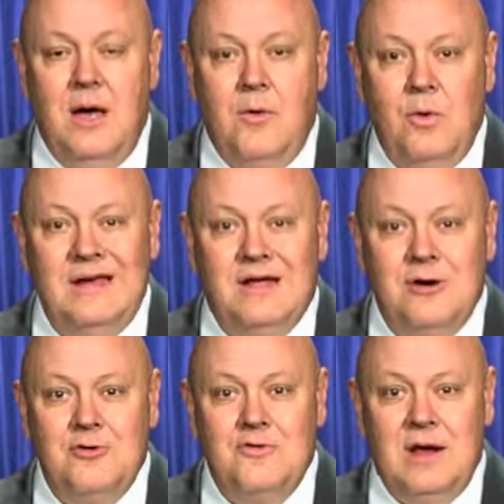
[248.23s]
we
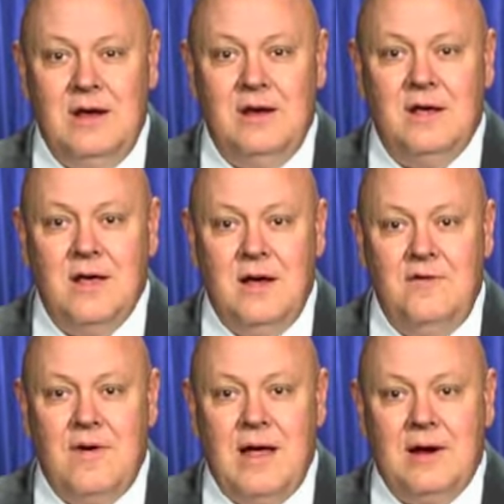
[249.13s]
negotiated a
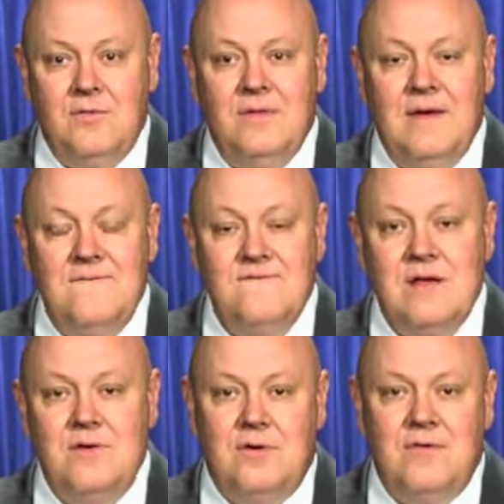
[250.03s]
contract with a
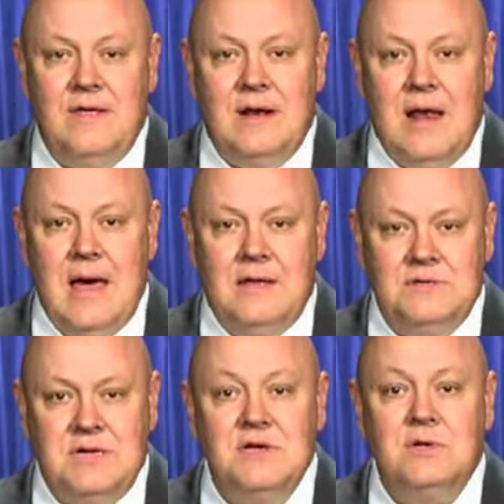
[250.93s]
vendor that
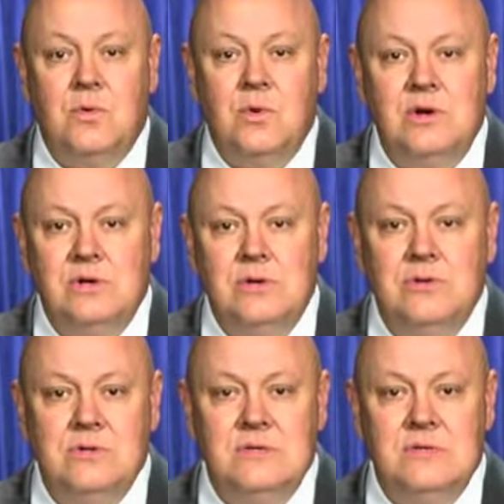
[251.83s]
allows us to
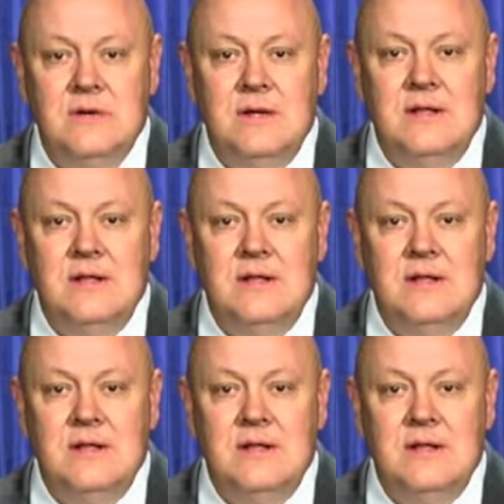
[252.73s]
reduce